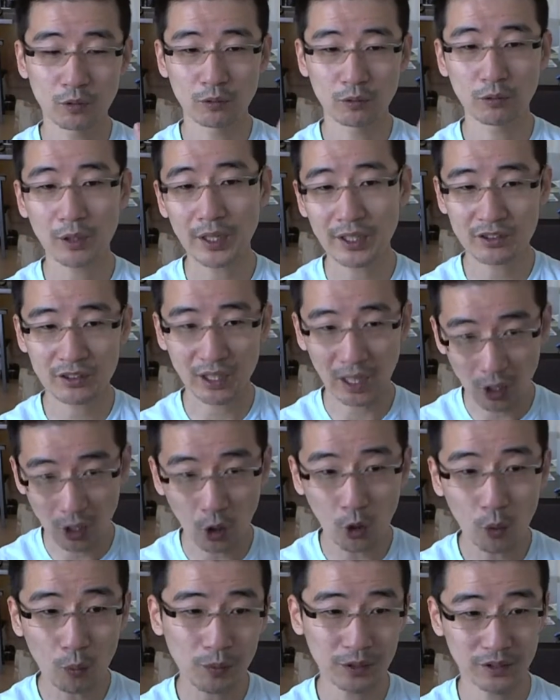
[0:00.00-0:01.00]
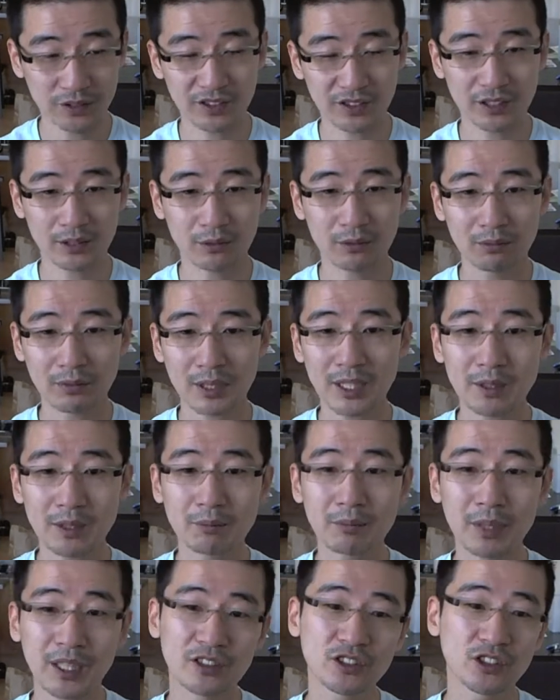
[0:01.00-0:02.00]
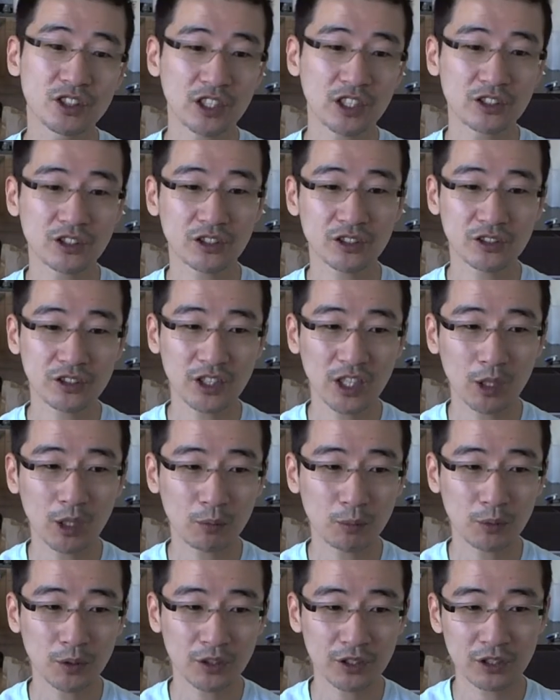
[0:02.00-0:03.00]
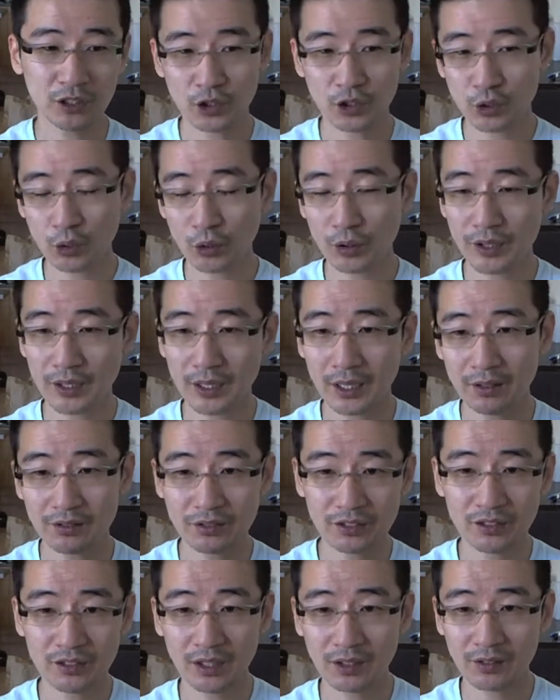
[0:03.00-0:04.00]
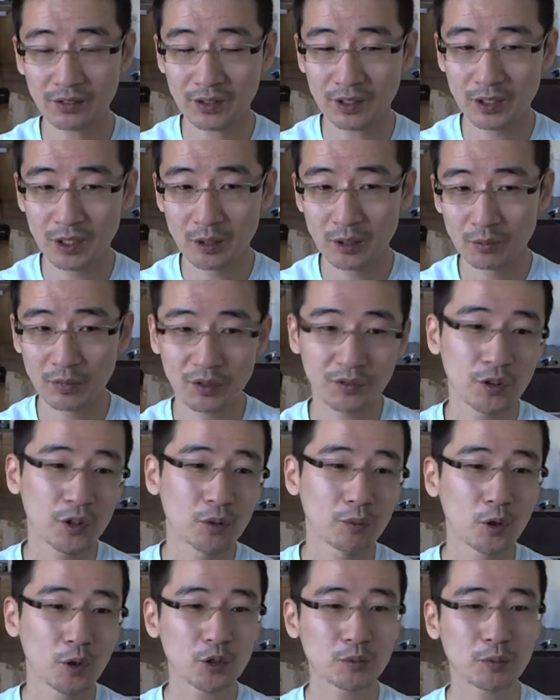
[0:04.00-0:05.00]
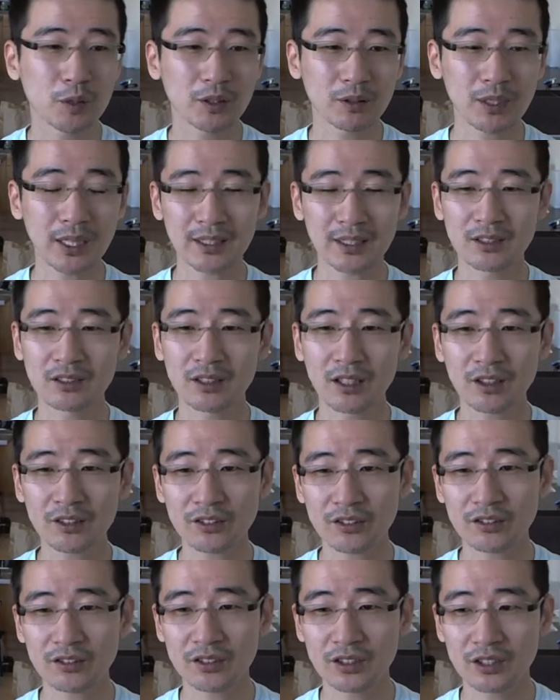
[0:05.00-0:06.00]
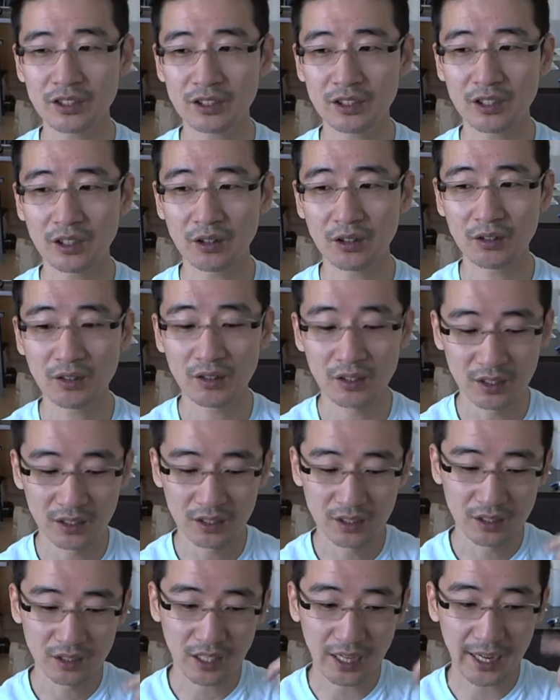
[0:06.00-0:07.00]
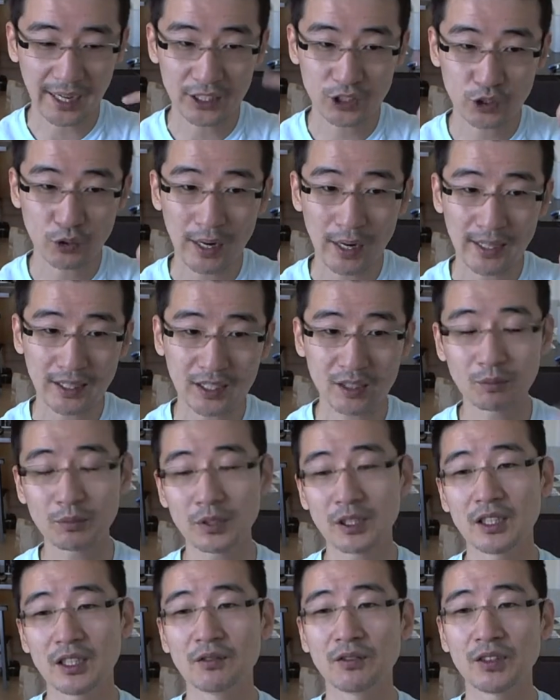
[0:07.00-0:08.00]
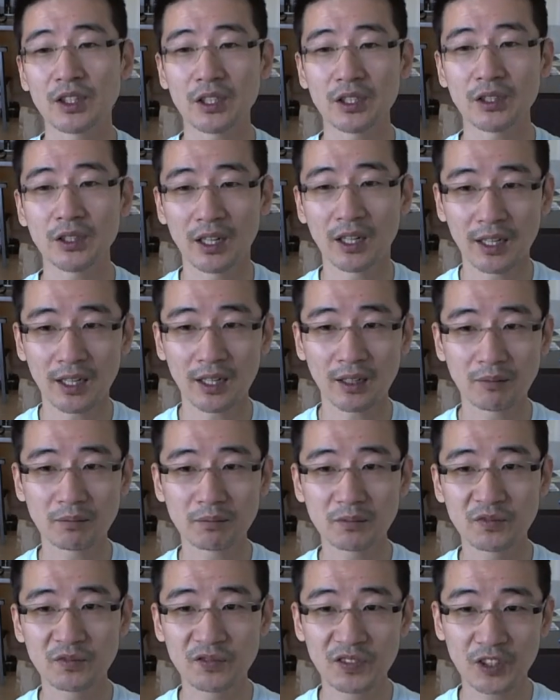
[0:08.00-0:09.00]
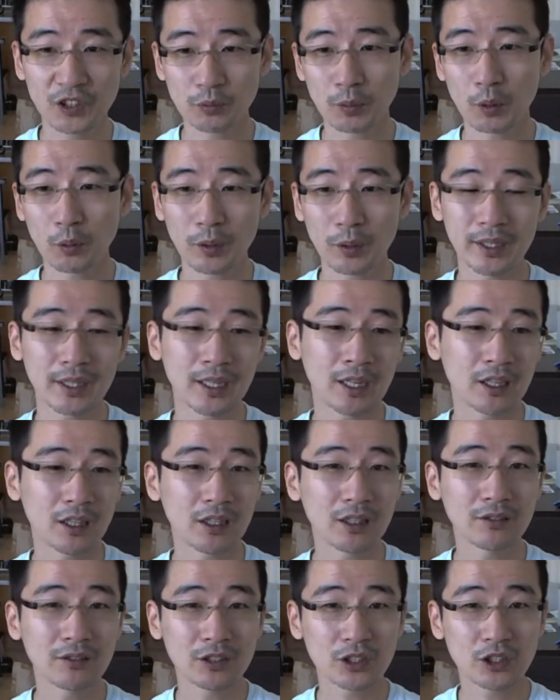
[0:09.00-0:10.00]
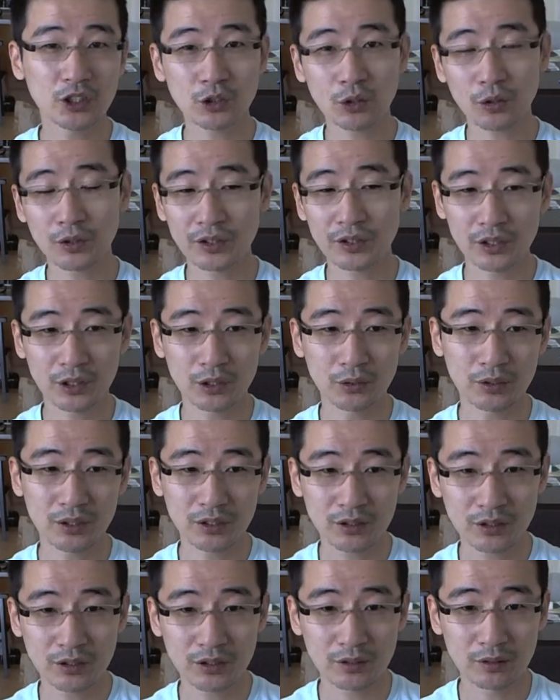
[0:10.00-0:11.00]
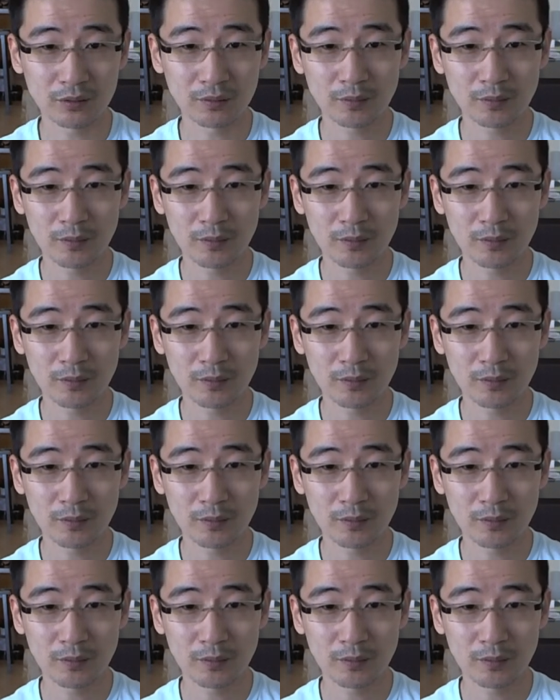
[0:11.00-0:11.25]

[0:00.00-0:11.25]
rings. I hope we see ring-based gestures to help with controlling of stuff. But for the most part, I could also see, eye tracking being a very feasible way of controlling the GUI too.